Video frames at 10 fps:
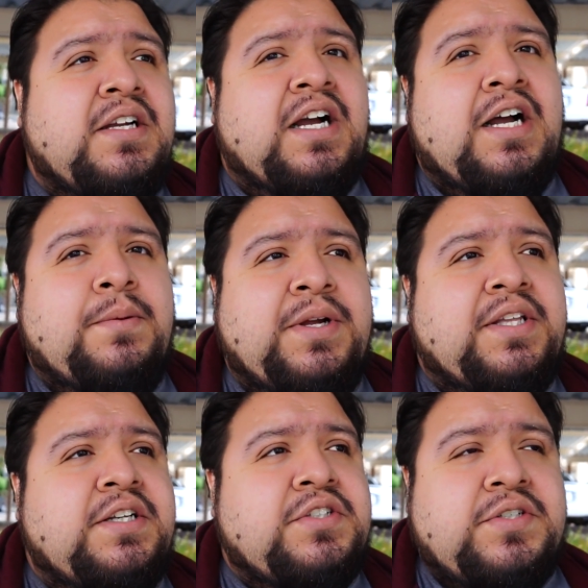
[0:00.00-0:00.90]
and
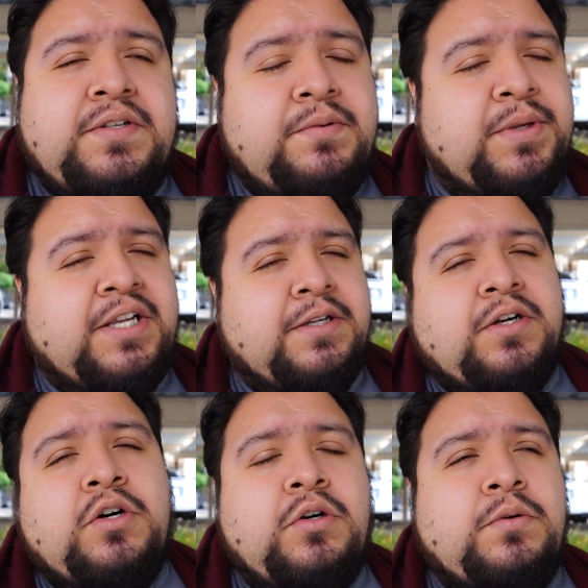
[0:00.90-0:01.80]
then just make it
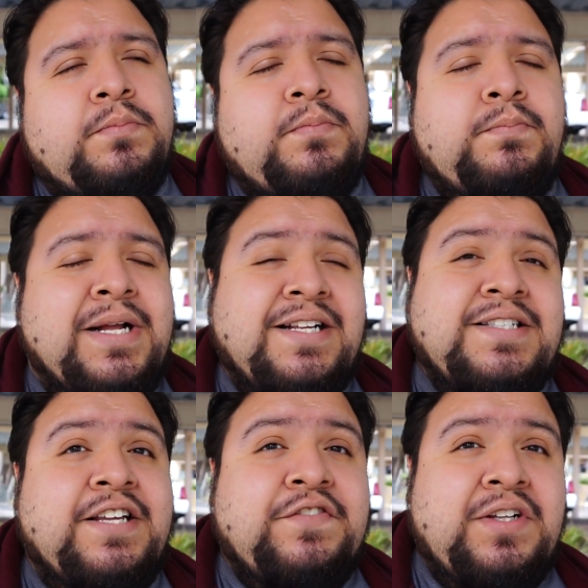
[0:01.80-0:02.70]
home back
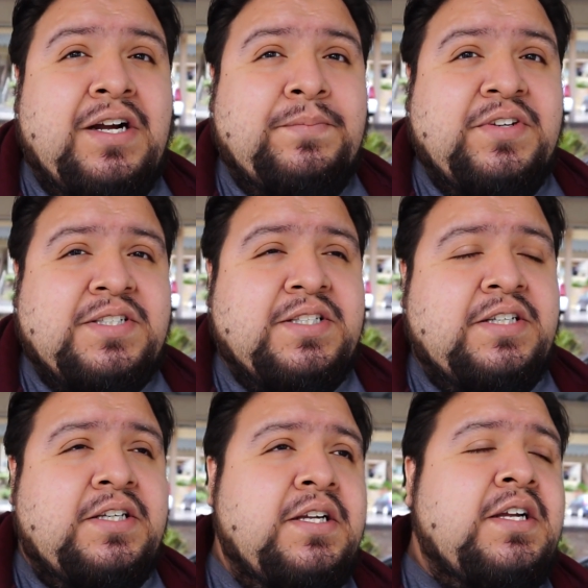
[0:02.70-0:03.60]
safely,
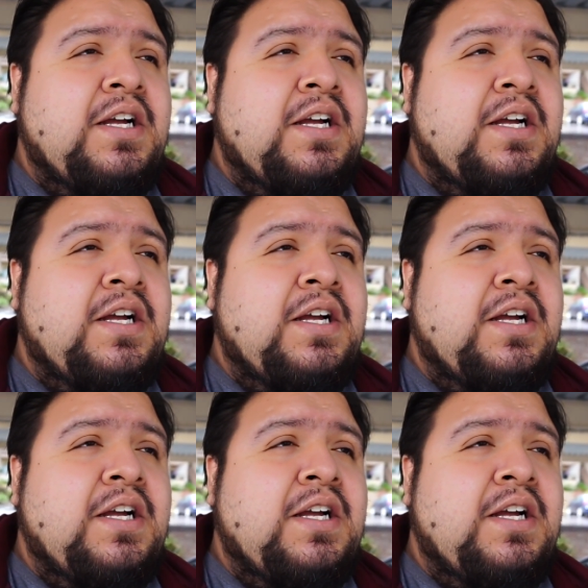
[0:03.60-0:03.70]
obviously.